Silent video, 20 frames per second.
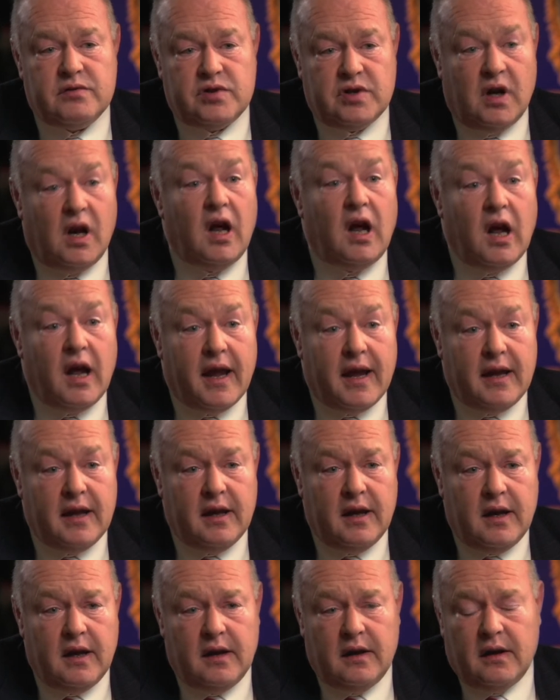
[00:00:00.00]
July
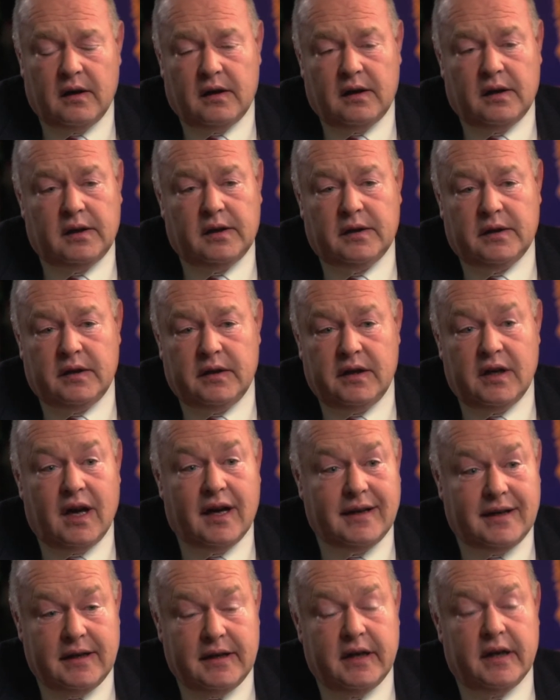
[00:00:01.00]

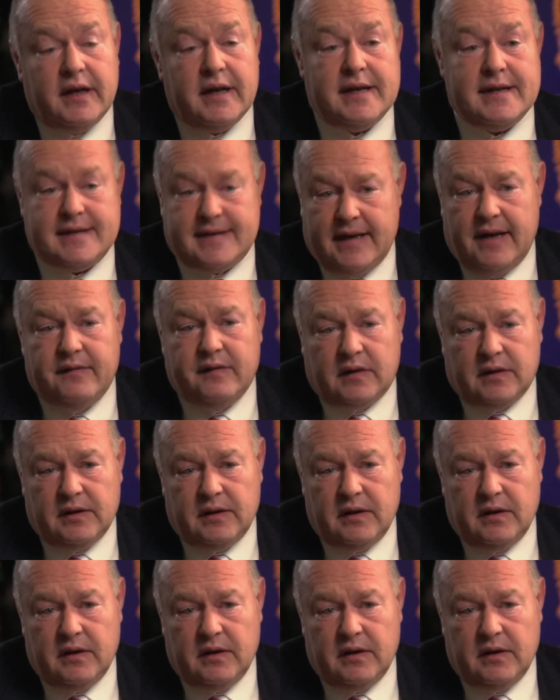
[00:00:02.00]
1997.